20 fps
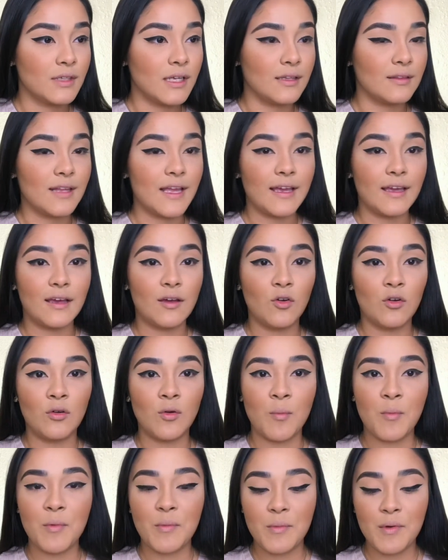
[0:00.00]
Like,
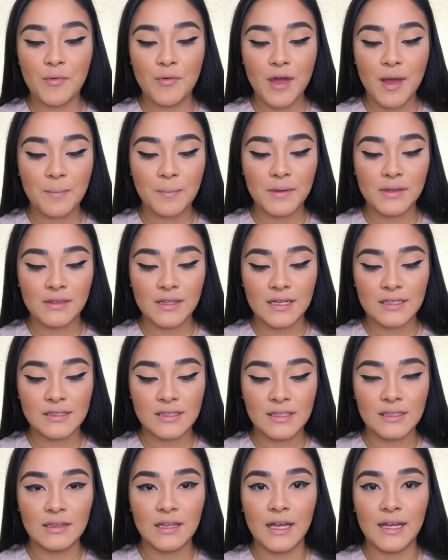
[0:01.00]
¿cómo me voy a pintar
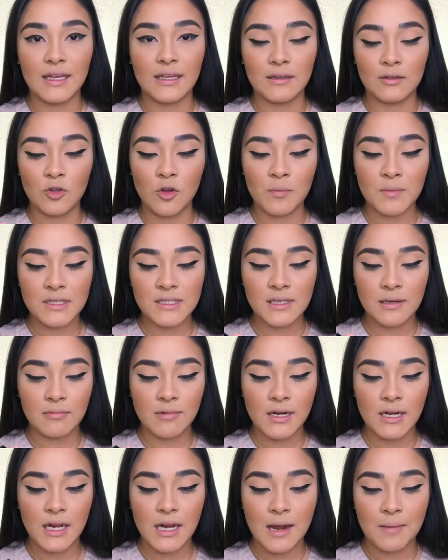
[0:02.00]
sin, like, no me
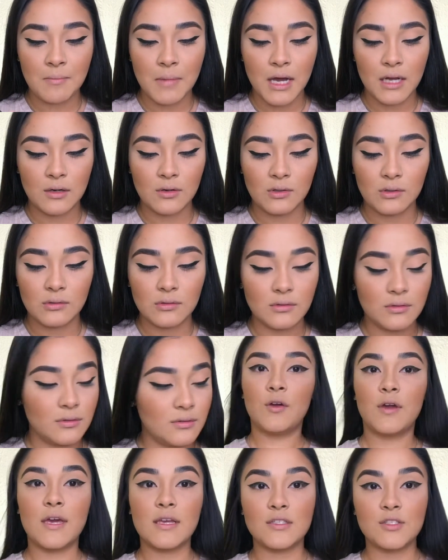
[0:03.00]
sirve ni la mano?
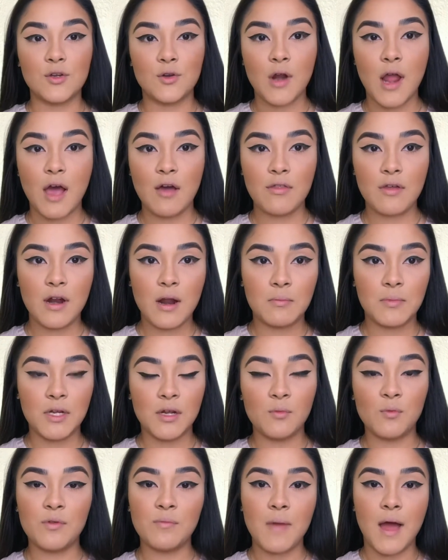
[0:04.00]
Okay, so now that I'm
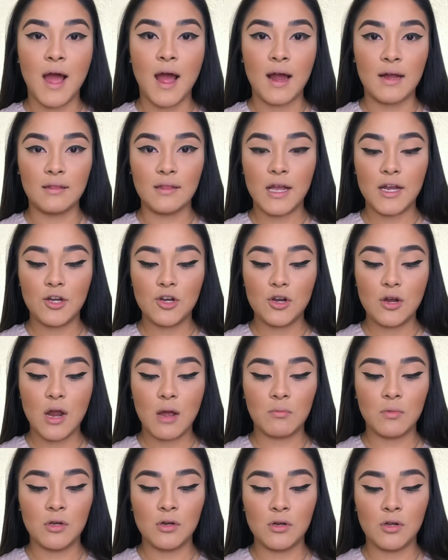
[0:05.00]
done with my eyeliner,
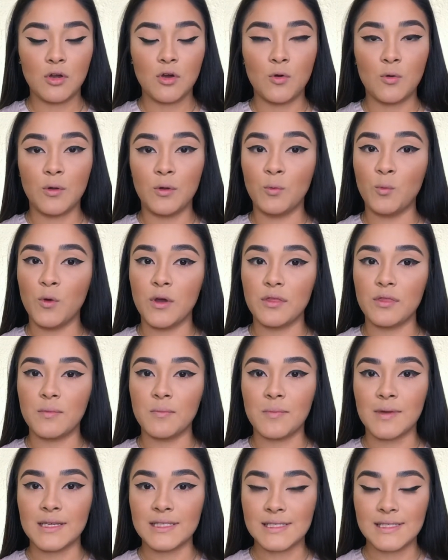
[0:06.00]
I'm gonna go in with
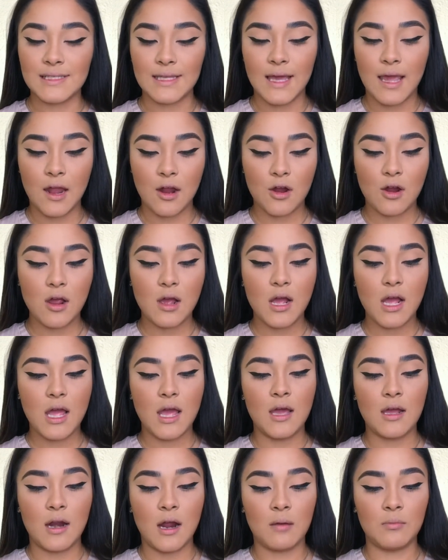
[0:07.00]
mascara,
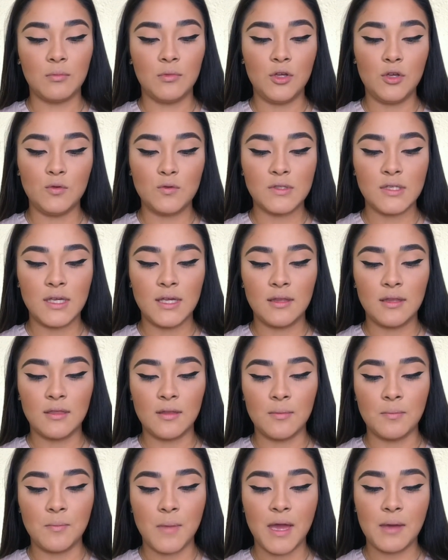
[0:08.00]
and I'm using
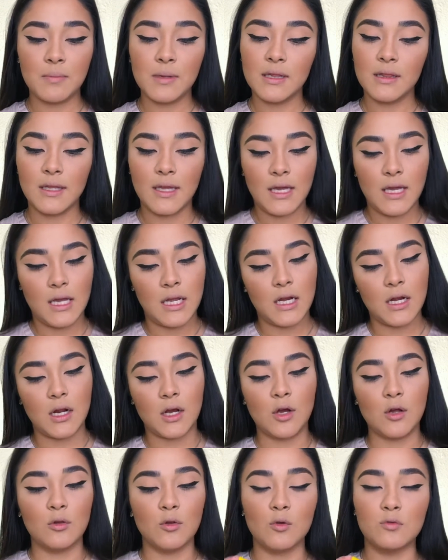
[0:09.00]
the Maybelline
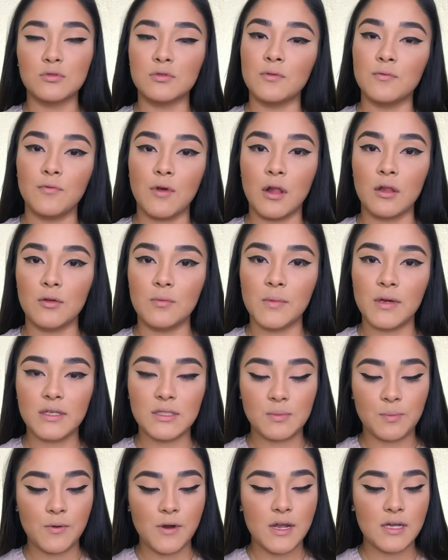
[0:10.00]
Colossal
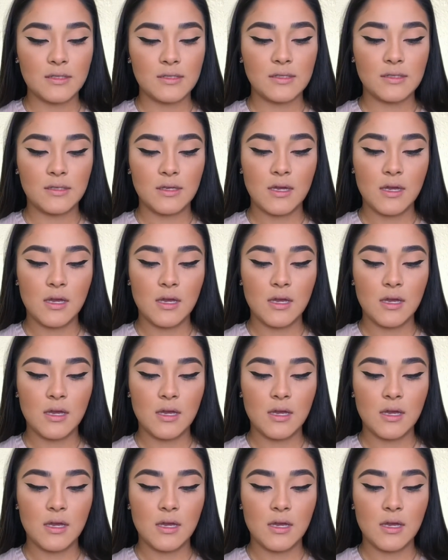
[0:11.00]
Express.